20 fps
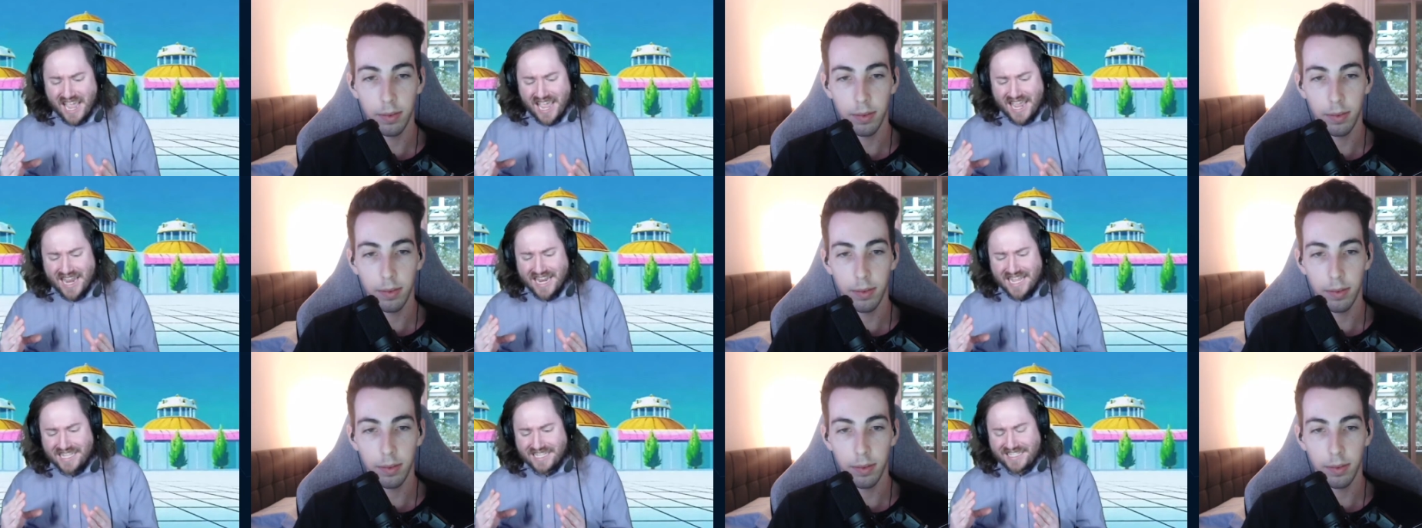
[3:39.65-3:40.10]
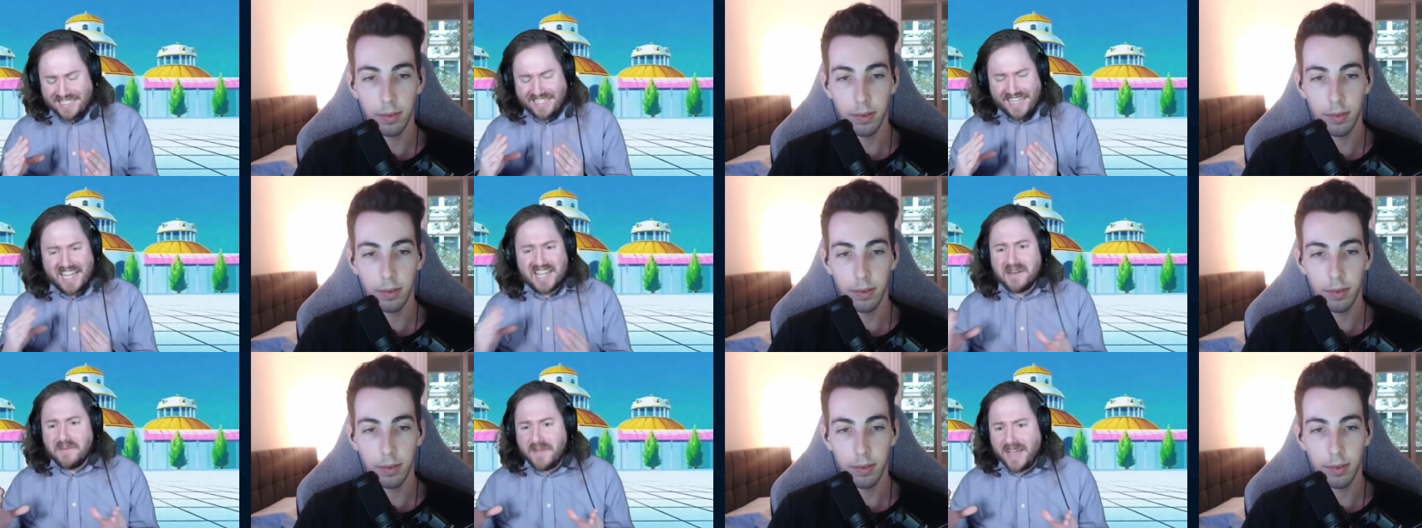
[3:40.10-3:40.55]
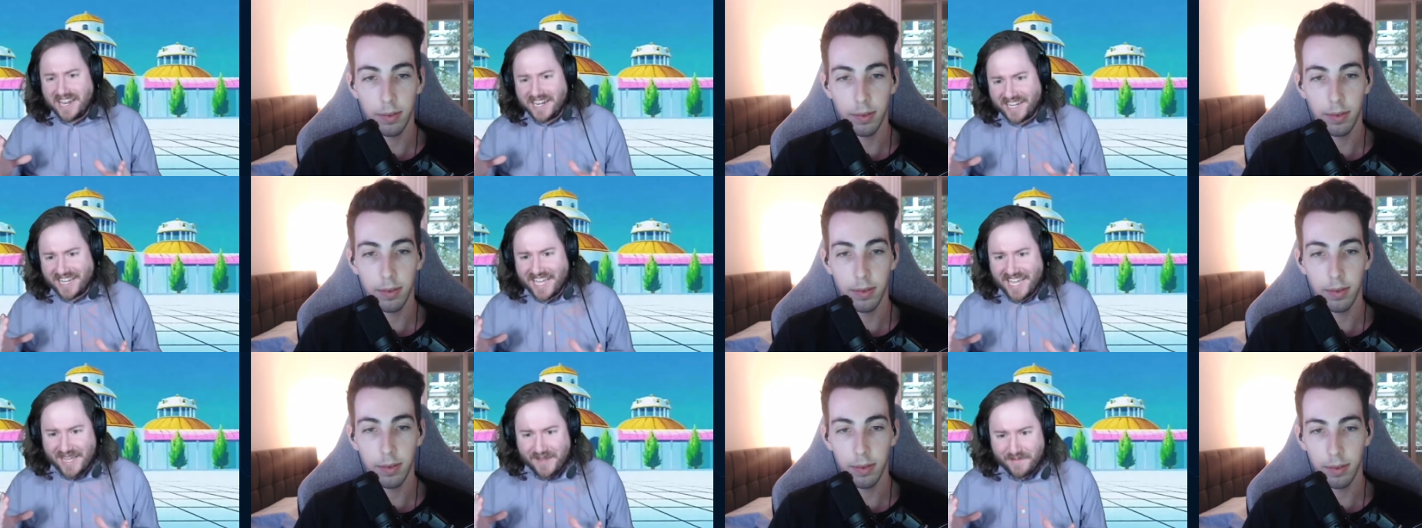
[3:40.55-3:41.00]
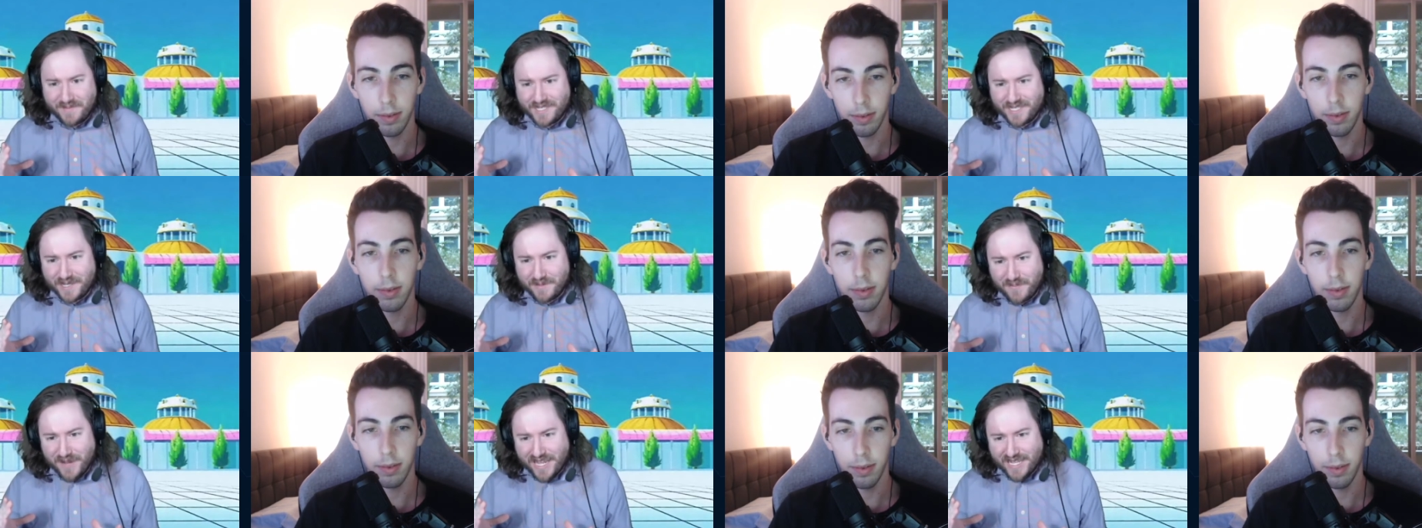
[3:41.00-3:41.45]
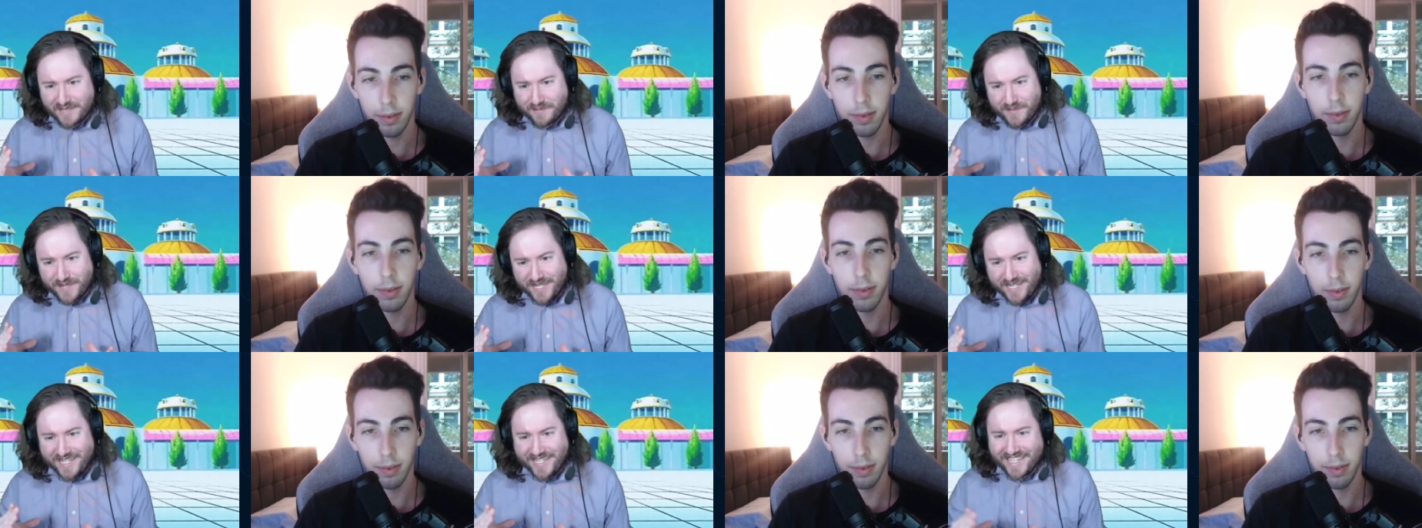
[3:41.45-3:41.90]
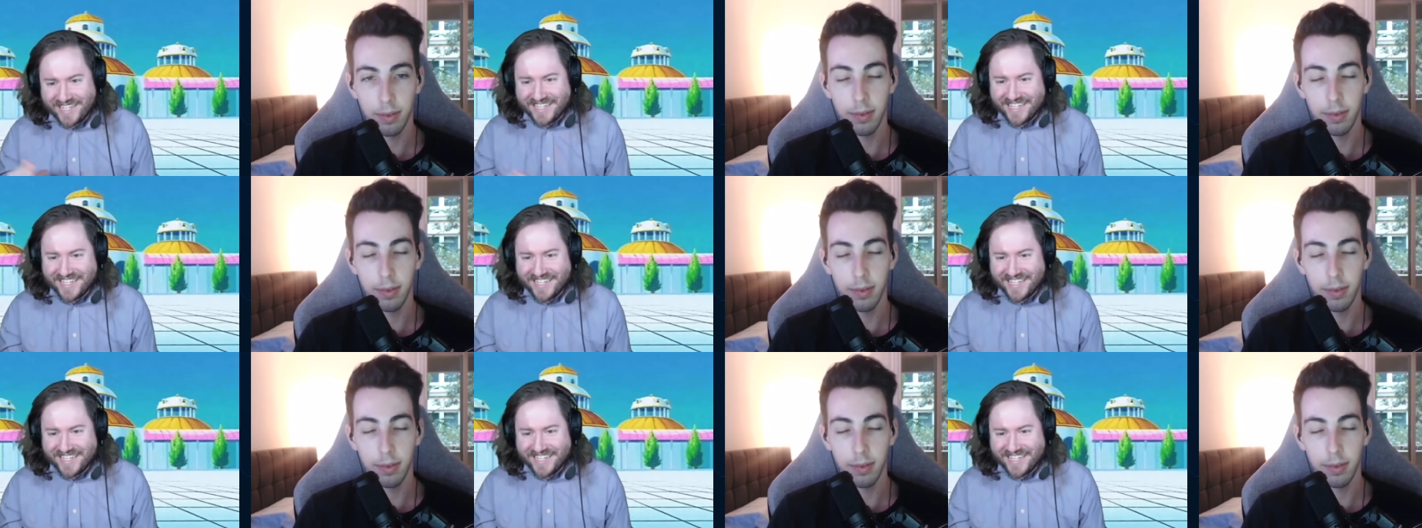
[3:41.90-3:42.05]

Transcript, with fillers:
Speaker 1: an insane amount of games in the past bit?